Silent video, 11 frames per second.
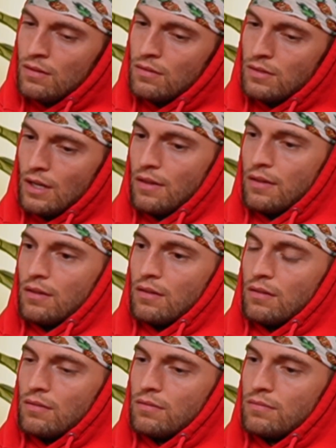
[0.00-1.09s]
Yeah,
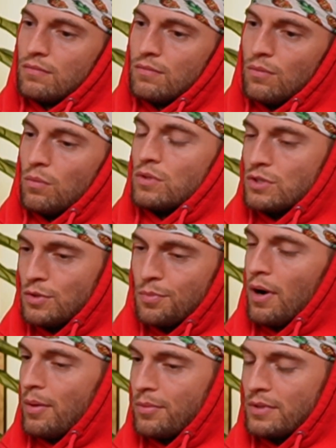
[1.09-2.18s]
the what you
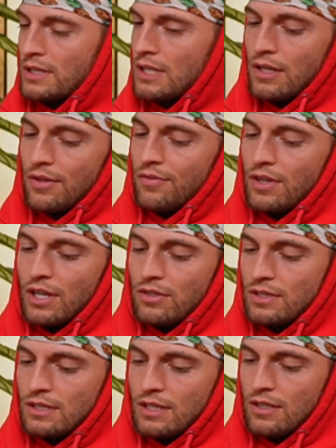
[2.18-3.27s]
probably saw in the videos
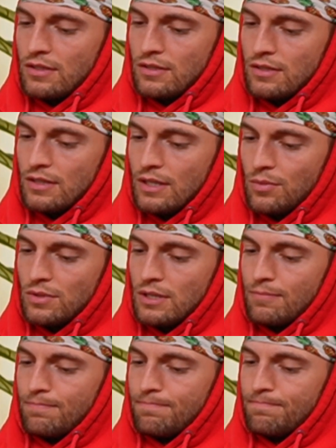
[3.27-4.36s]
is there was a
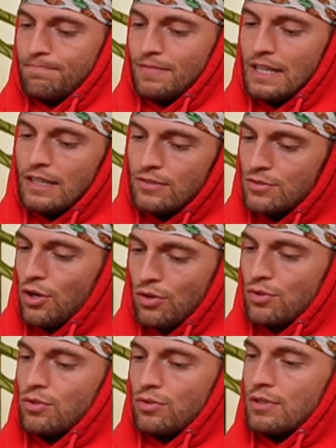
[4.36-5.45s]

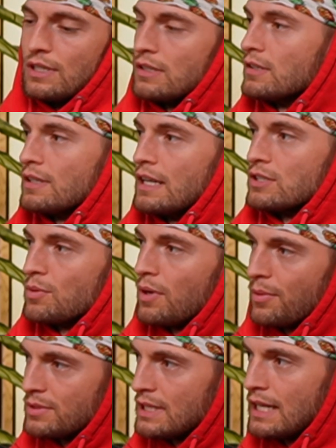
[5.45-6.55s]
internal inclination. When I
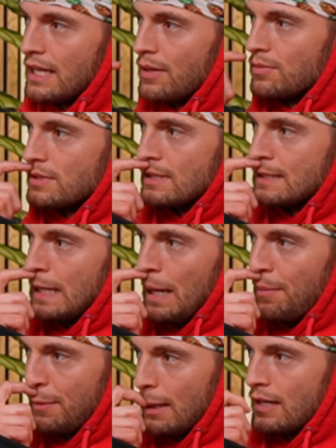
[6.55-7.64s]
went to Haiti, it was the same
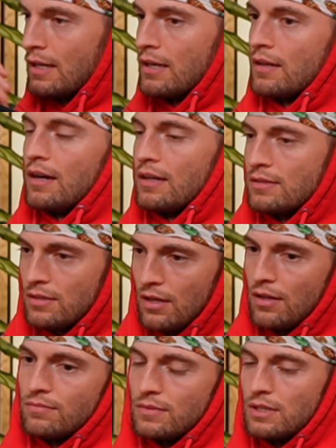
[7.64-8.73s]
thing. I
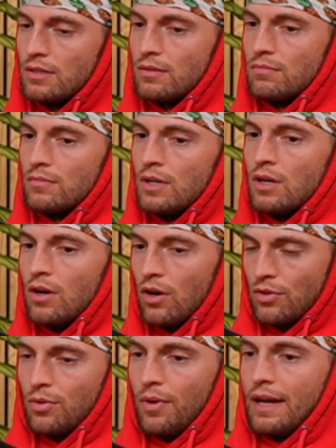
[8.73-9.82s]
saw the
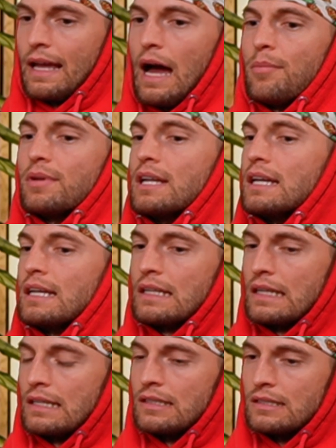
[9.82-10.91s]
earthquake happening,
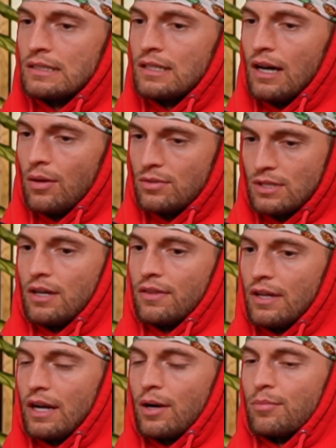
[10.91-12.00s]
and I was on
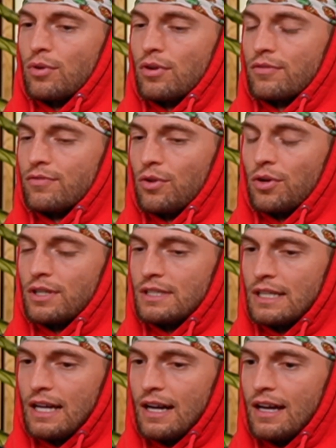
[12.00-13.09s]
the airport floor in
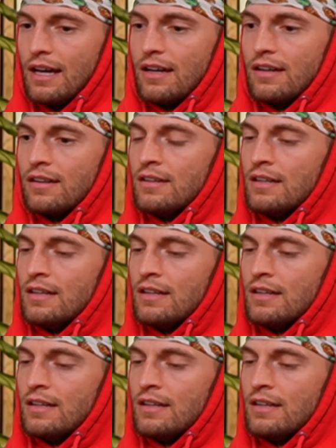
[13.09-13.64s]
DIA,